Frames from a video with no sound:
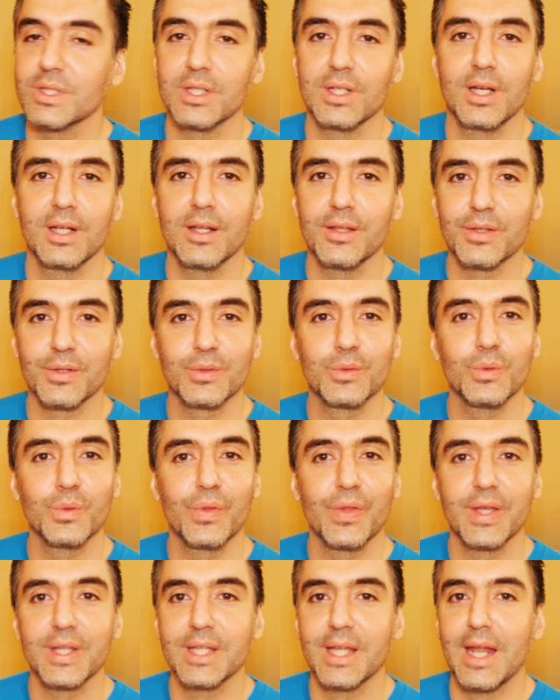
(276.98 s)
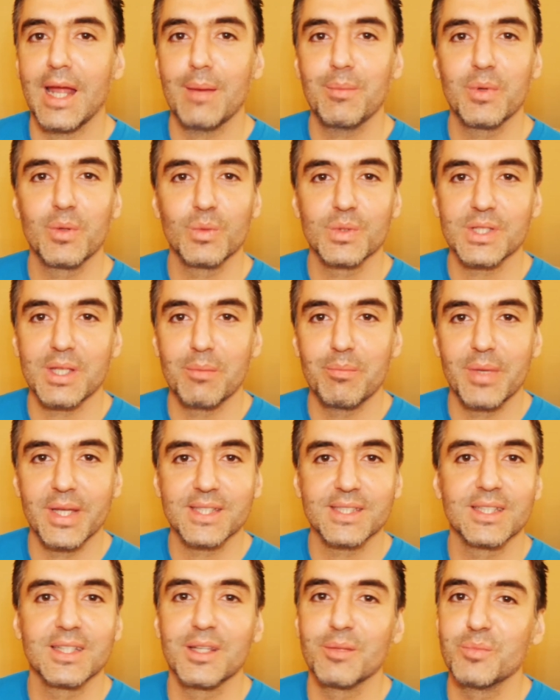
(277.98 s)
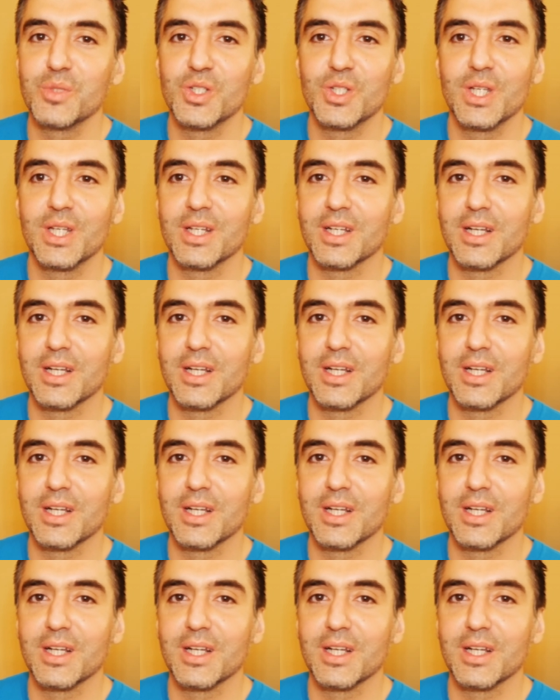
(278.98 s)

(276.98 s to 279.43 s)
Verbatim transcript: Another cool thing that happened was I bested the machine a